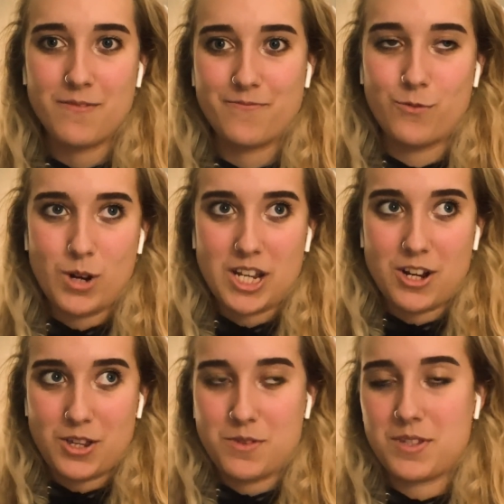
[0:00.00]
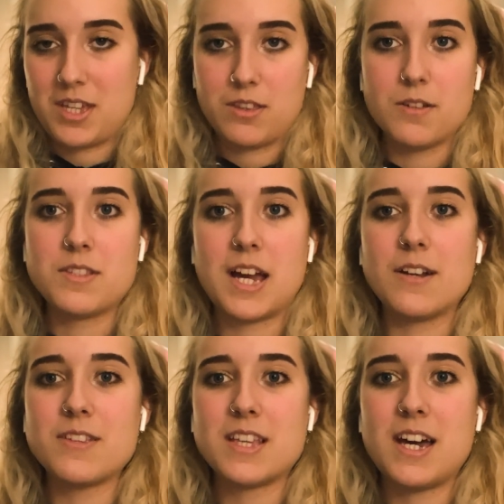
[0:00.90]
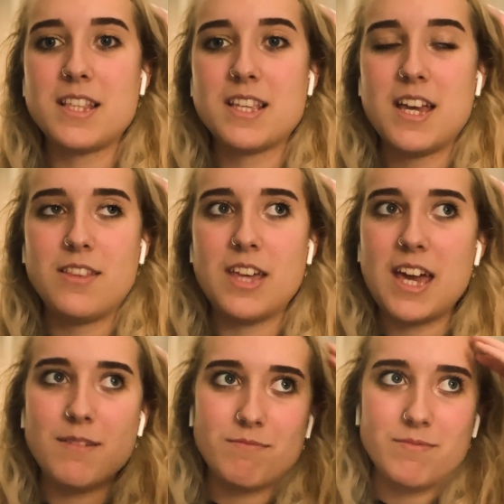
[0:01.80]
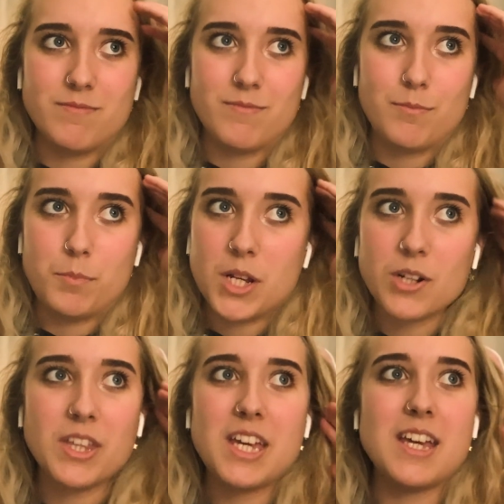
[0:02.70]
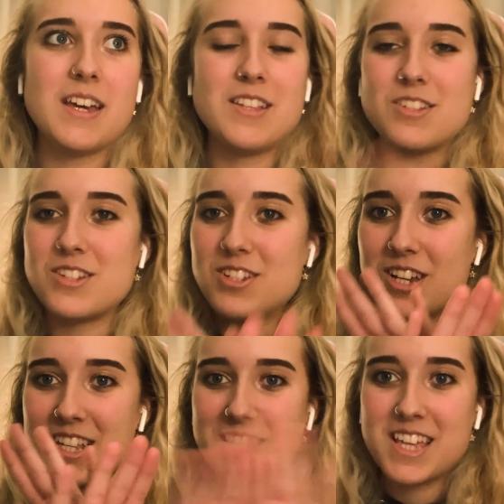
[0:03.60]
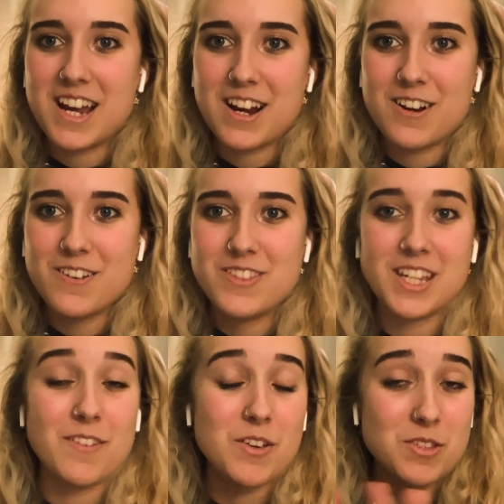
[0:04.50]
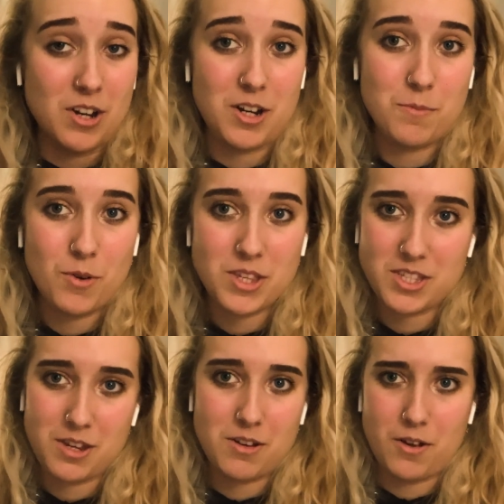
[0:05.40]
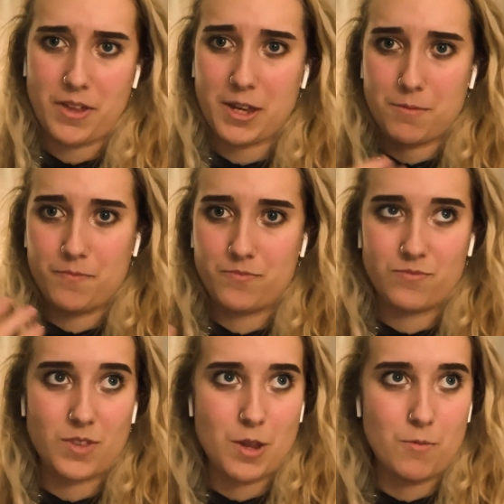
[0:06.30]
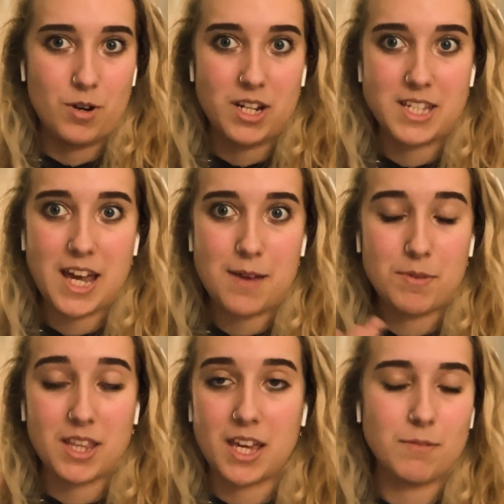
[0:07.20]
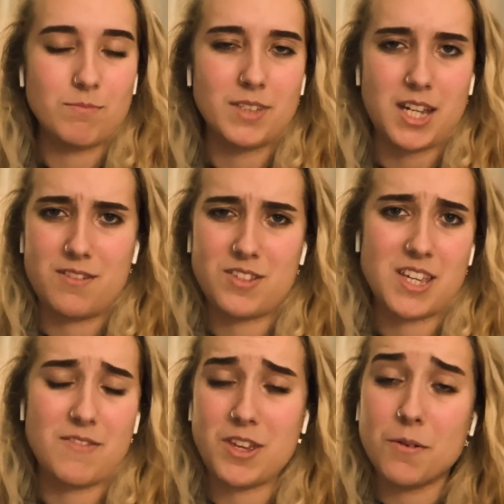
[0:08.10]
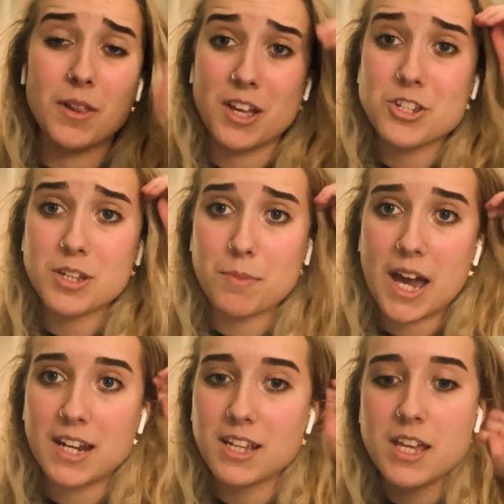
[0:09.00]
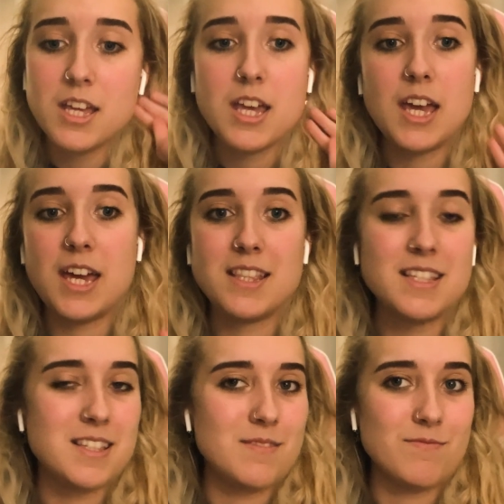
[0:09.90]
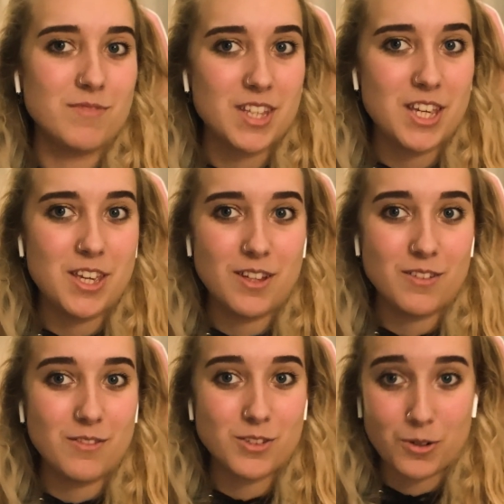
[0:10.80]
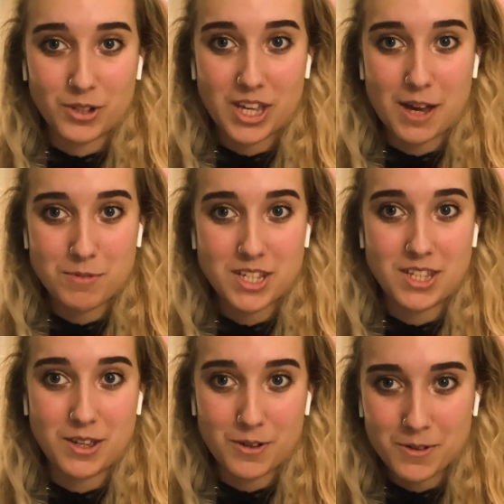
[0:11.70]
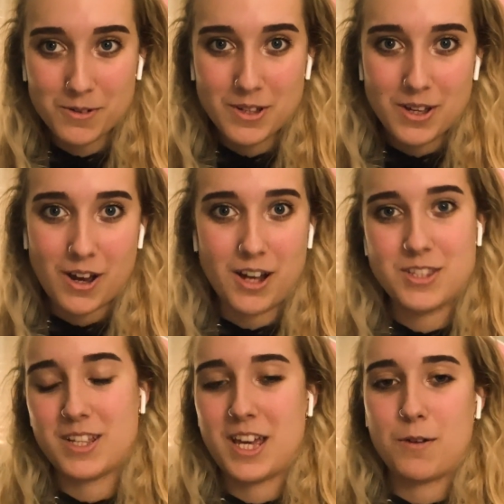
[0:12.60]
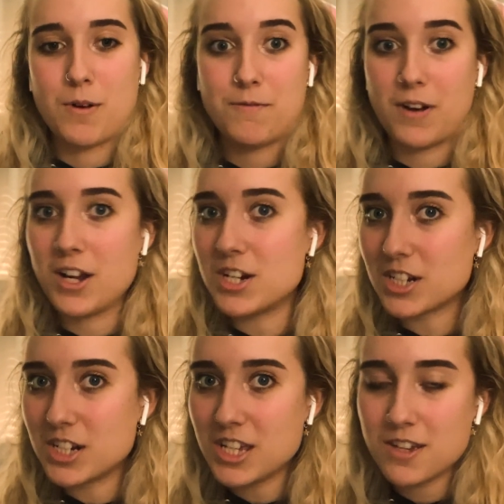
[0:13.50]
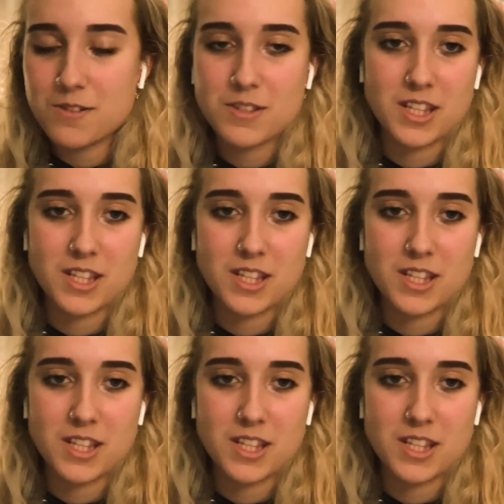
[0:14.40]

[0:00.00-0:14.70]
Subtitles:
when you're using those title slides. It's just there to give you a starting point so you know like where to type and like kind of just giving you a launching pad. It's totally up to you onto like what font you're gonna use and